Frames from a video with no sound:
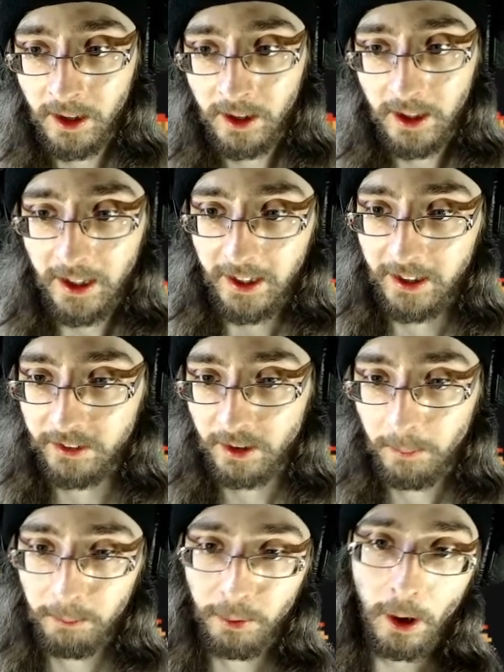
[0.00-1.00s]
is
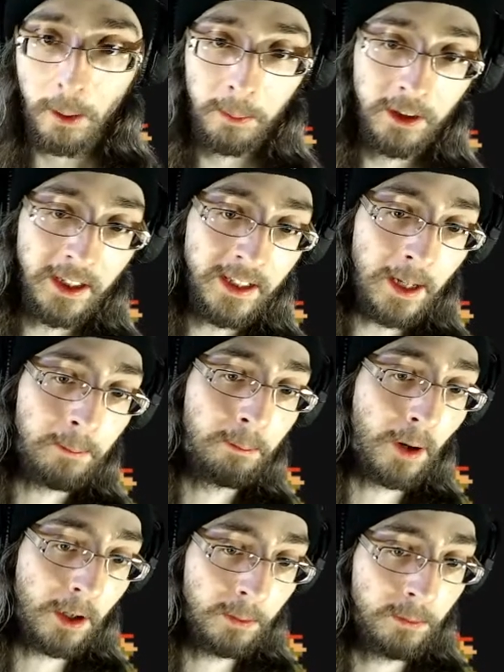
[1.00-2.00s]
probably that
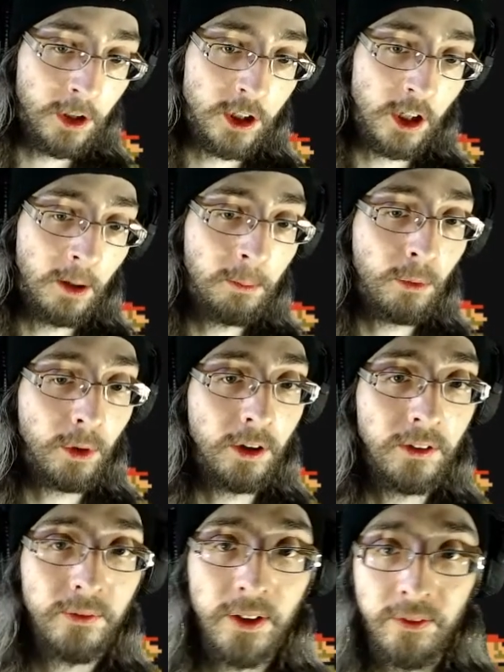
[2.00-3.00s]
bottom jump where
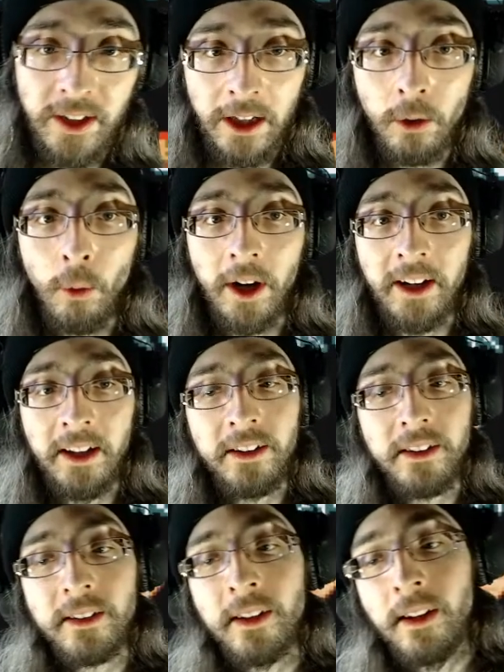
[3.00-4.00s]
the 50 coin
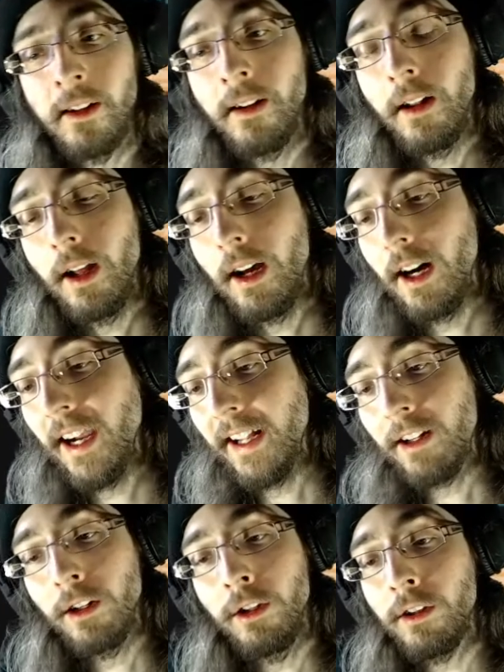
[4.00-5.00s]
is.
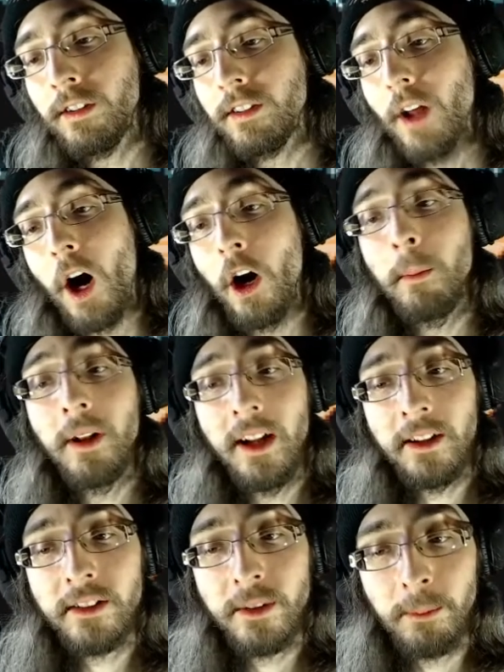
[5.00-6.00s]
It looks
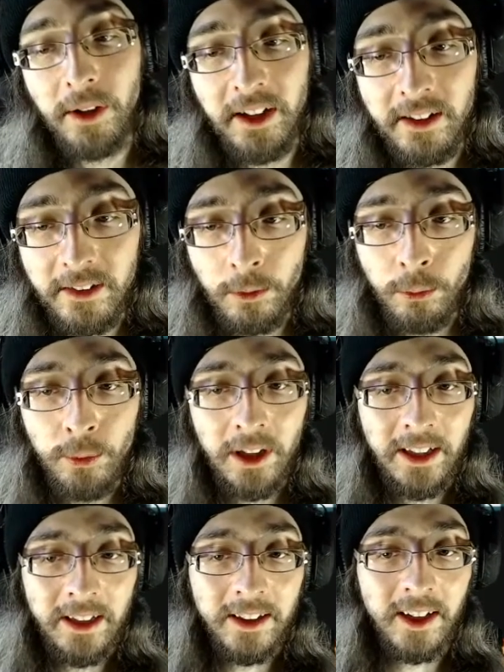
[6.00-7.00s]
armless, but it's a
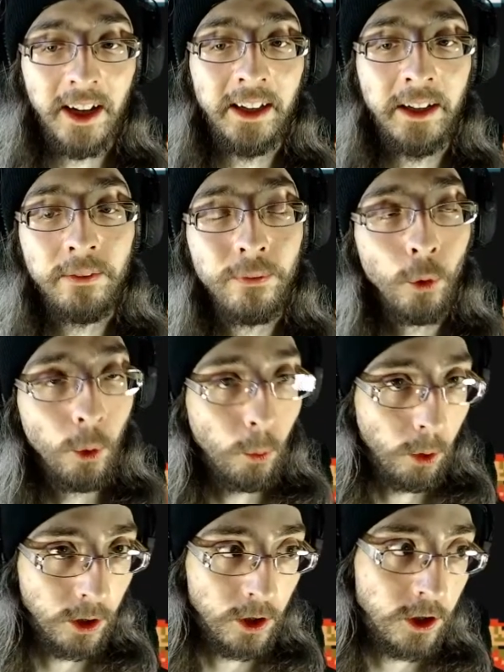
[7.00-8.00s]
really tiny
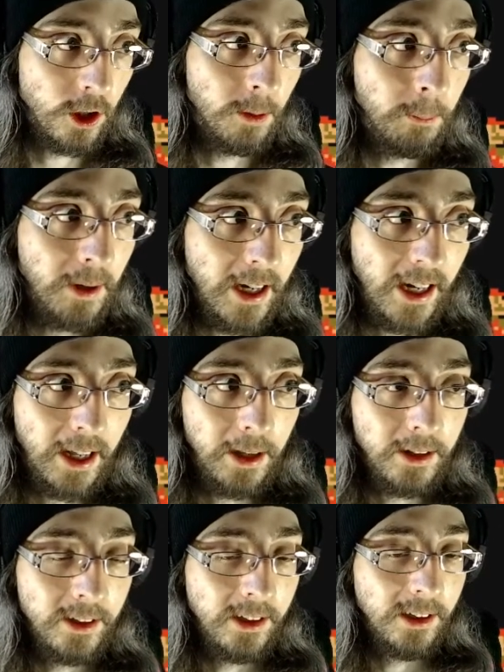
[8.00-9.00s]
forward jump,
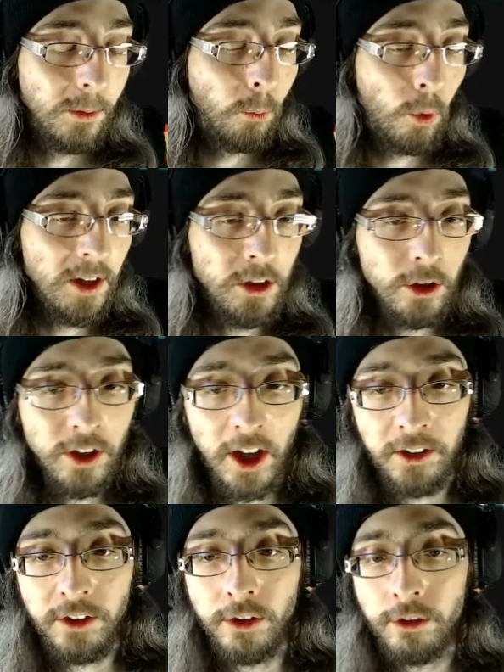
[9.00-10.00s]
and when you're
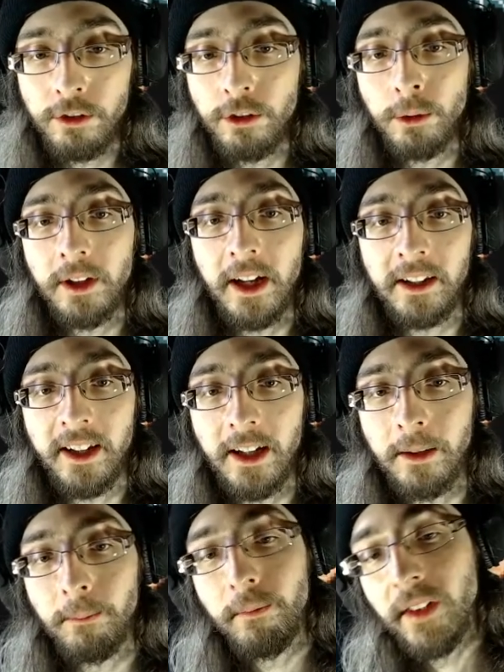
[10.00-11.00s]
not used to it, that
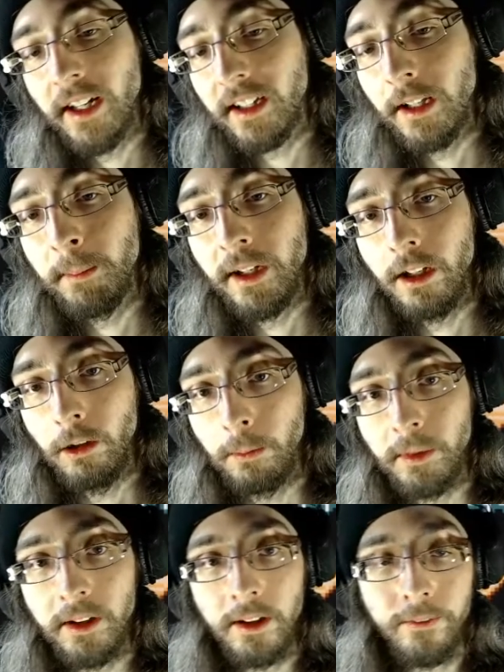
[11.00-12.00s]
can be a little
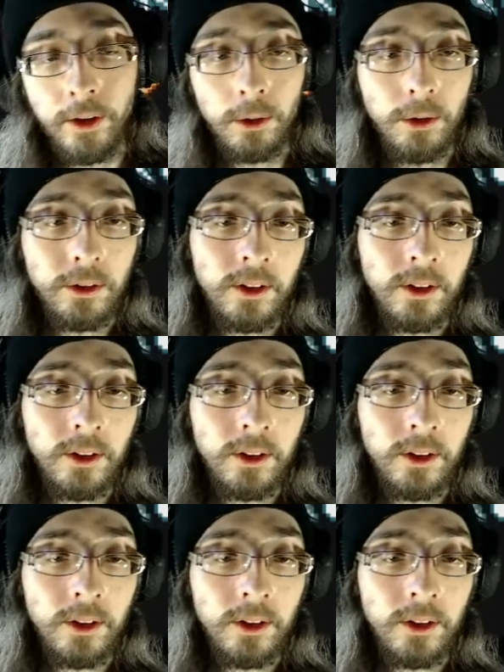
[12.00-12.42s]
bit difficult.